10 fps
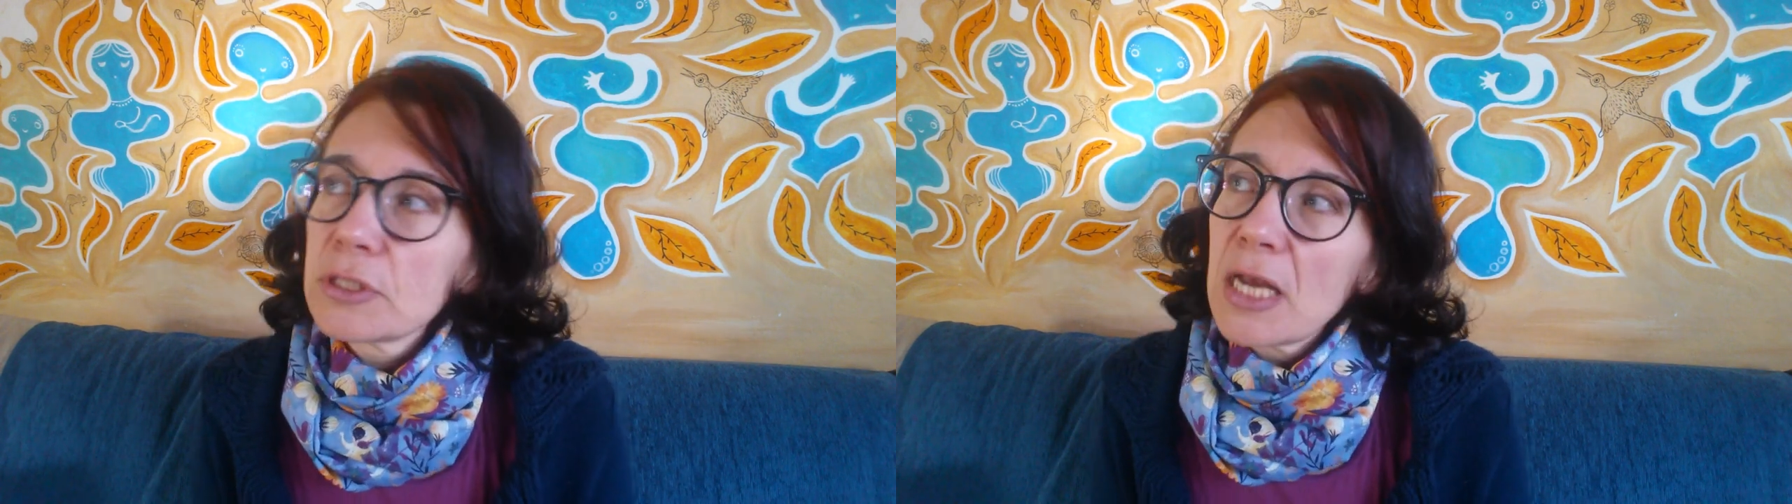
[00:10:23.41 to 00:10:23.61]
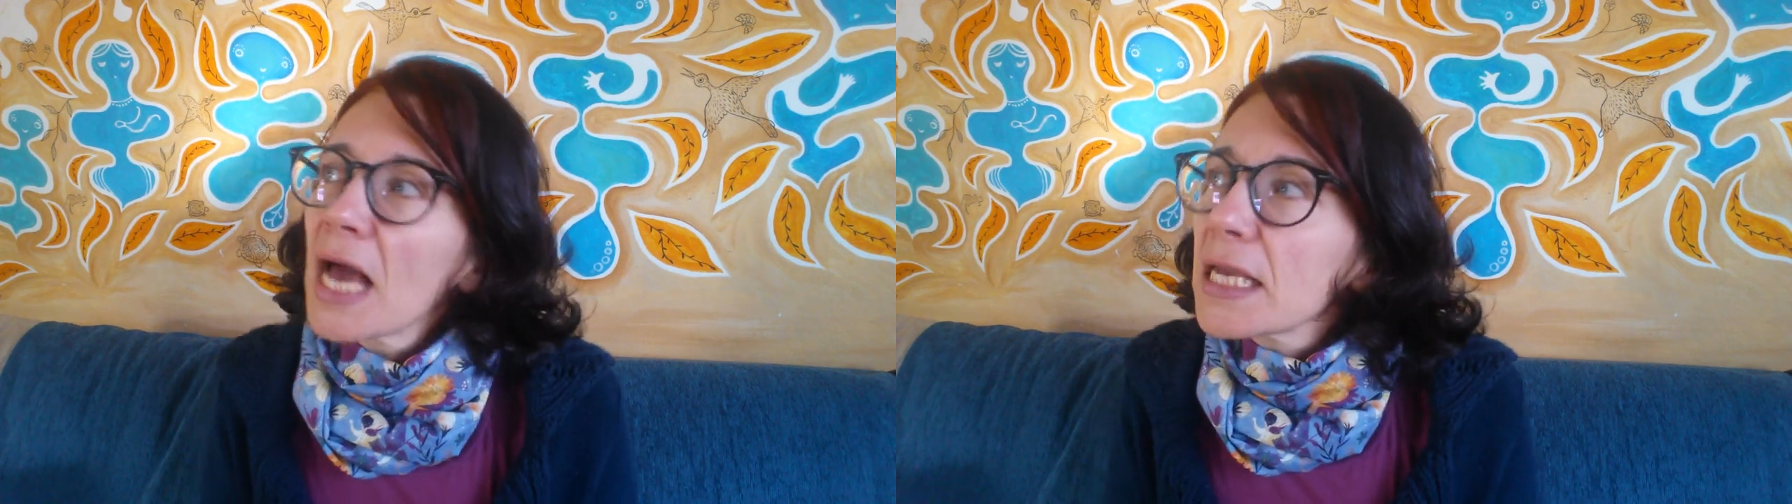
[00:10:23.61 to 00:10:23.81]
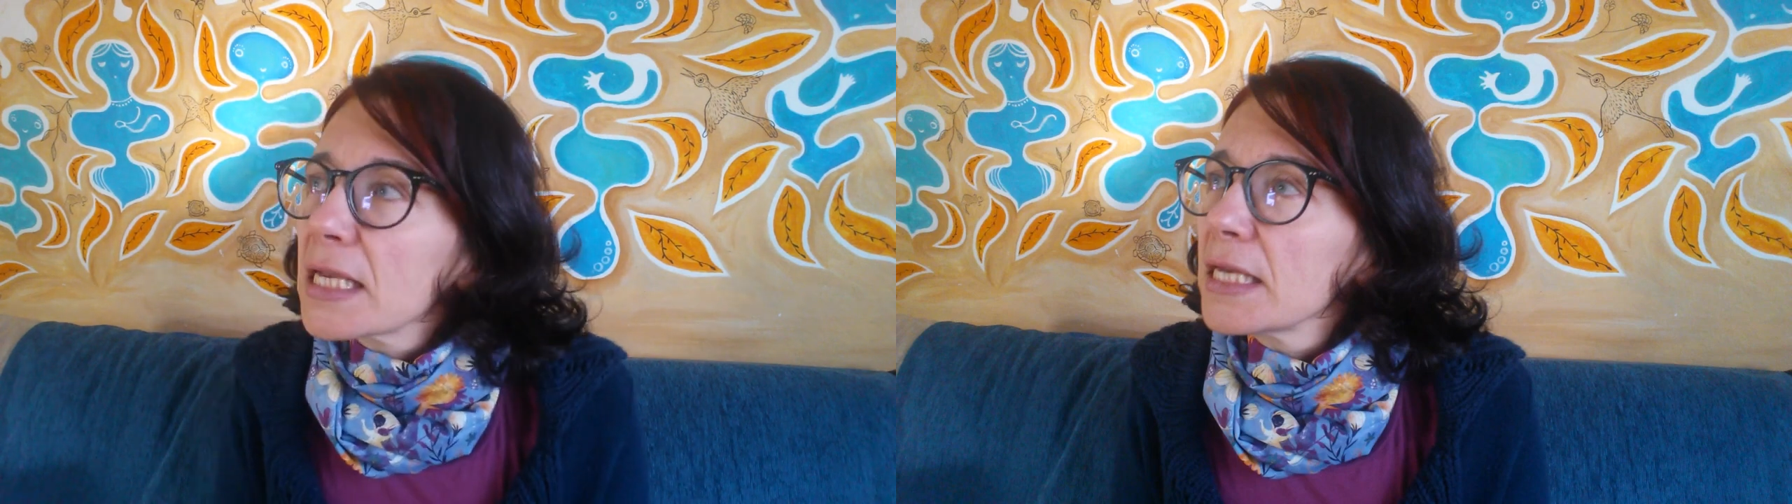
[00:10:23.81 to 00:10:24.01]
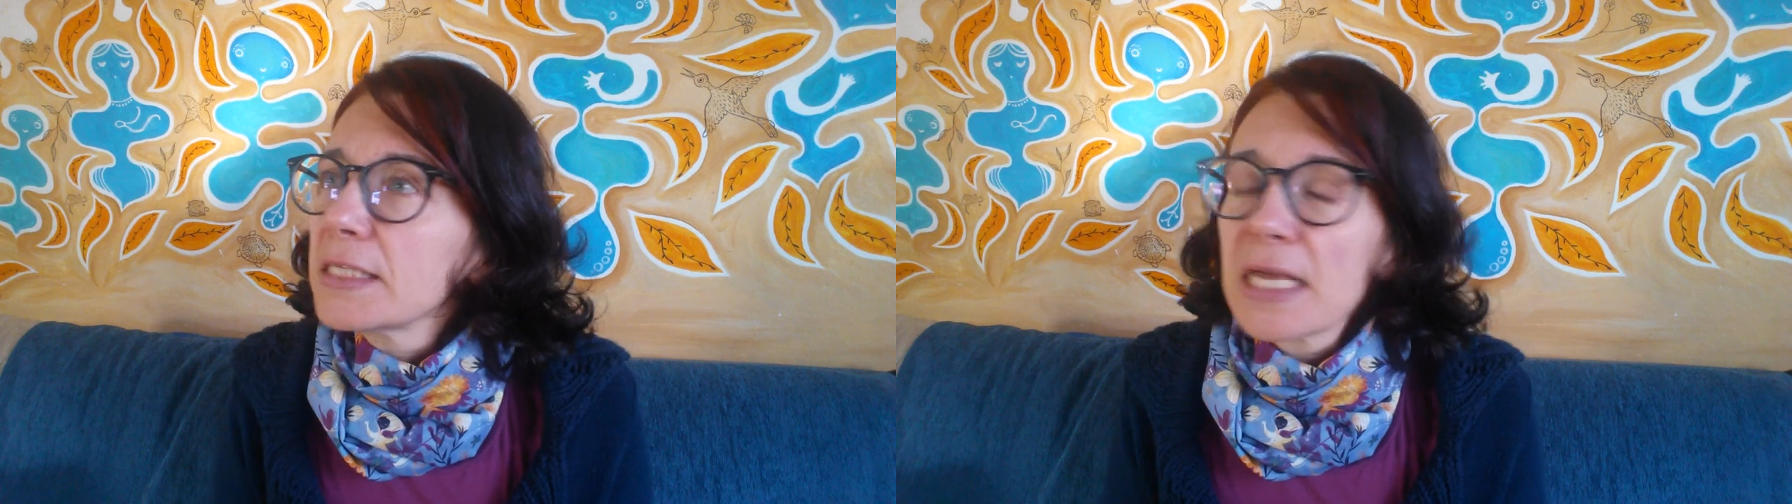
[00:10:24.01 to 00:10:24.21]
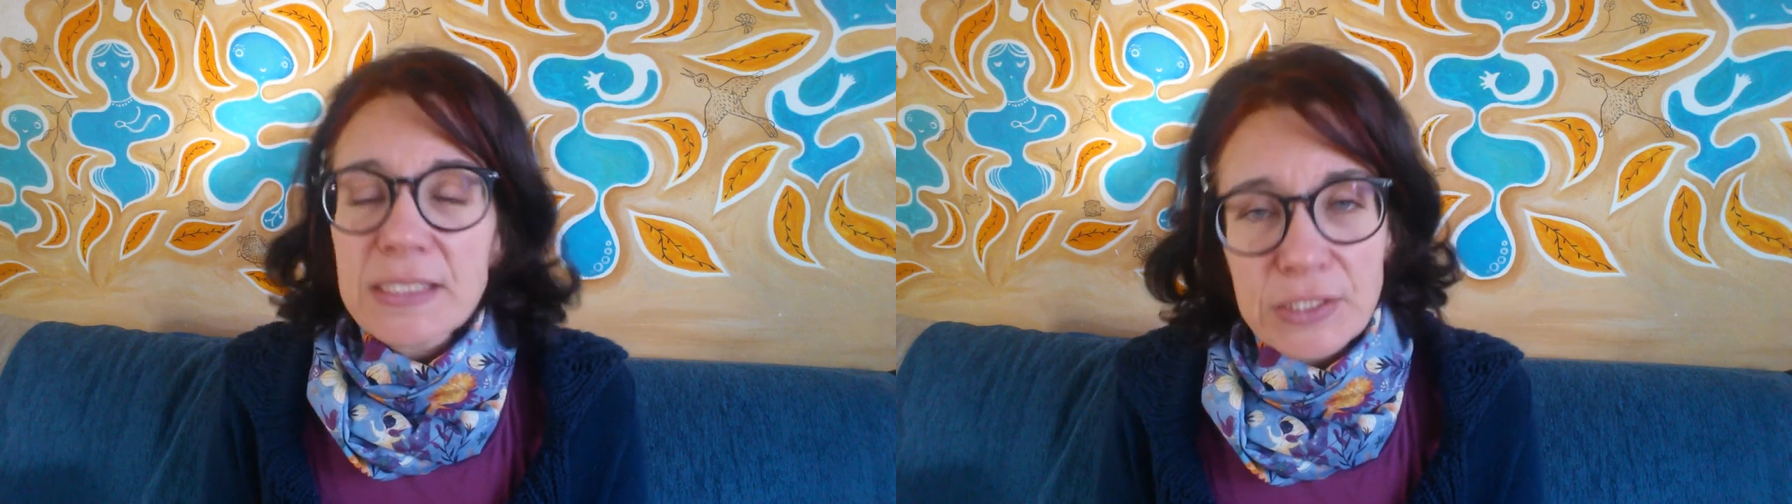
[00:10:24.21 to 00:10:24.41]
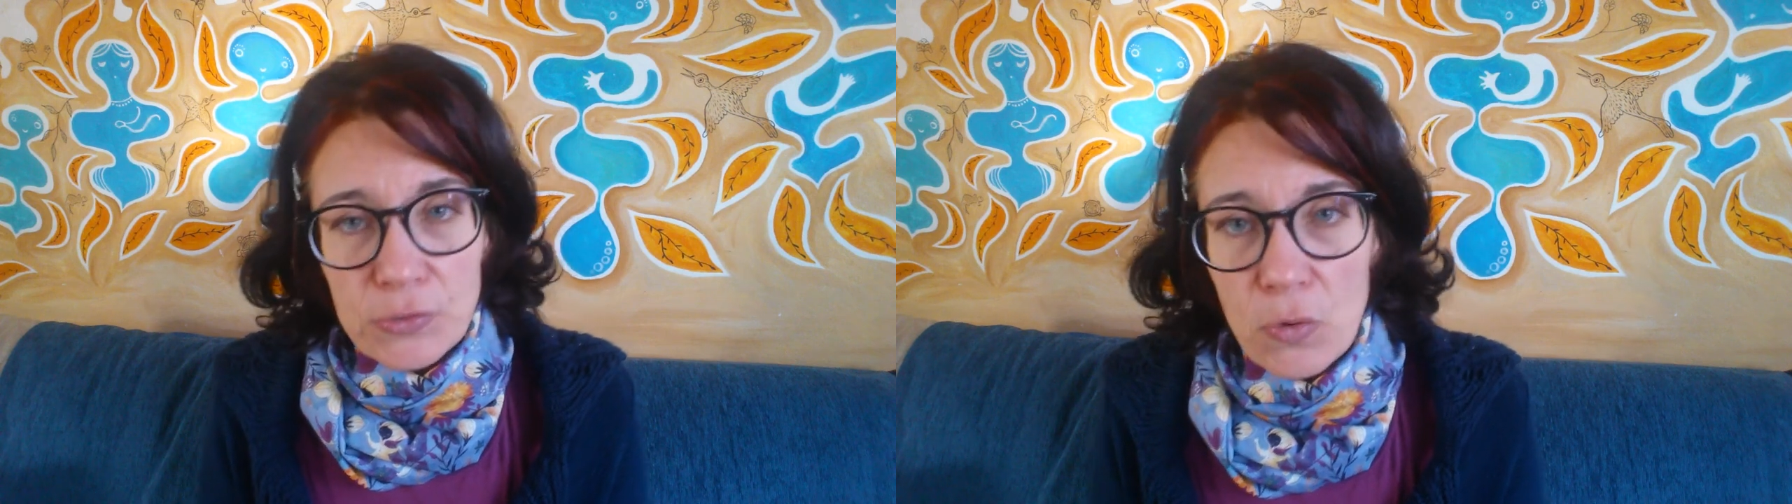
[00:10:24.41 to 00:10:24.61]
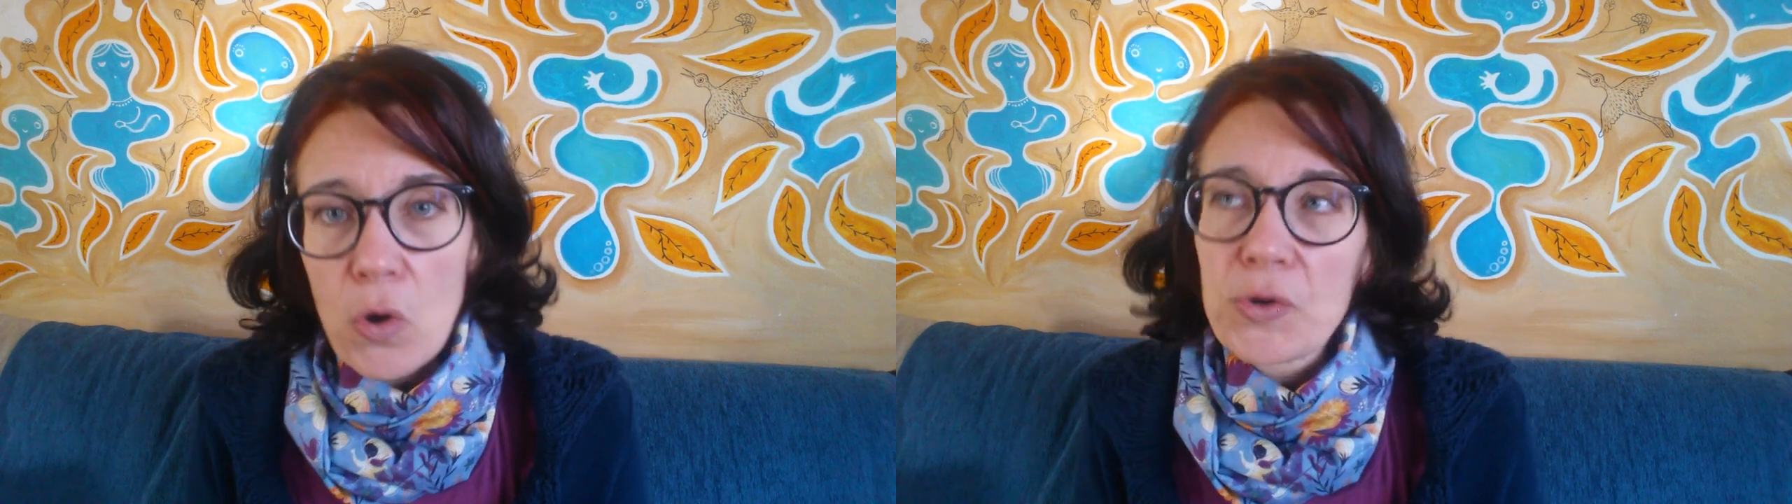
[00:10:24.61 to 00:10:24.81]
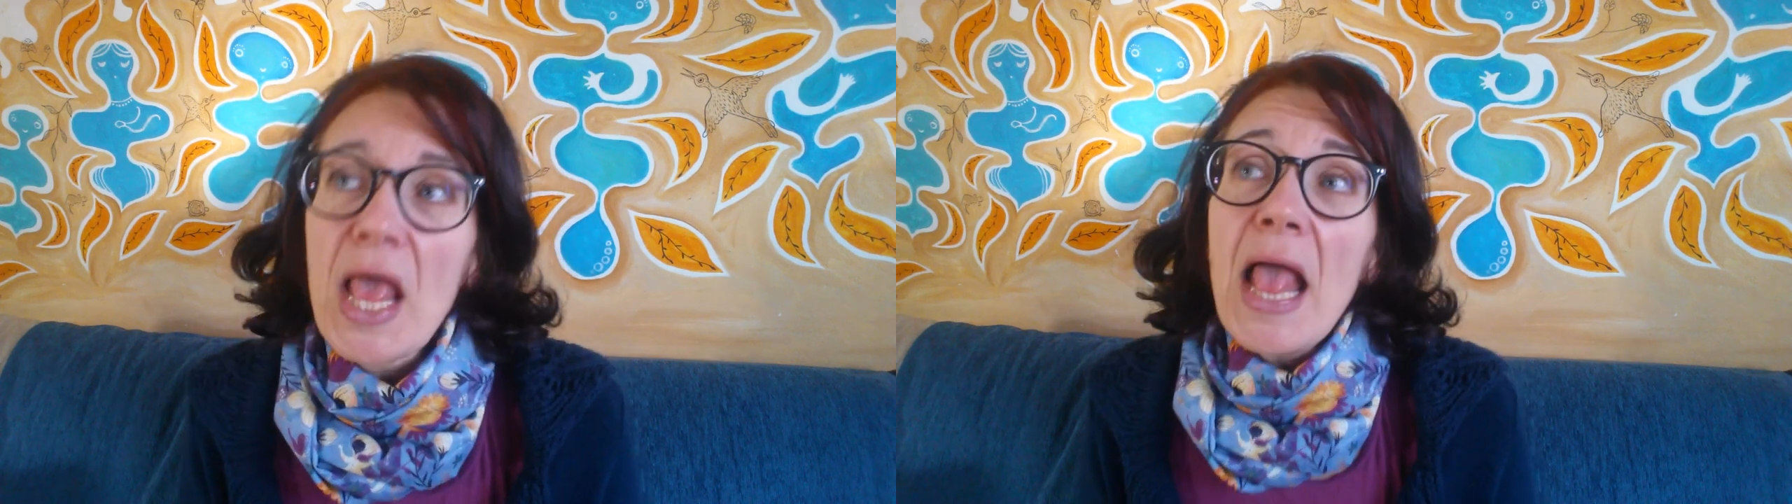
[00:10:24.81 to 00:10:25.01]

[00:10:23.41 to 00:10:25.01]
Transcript: like it, and so on.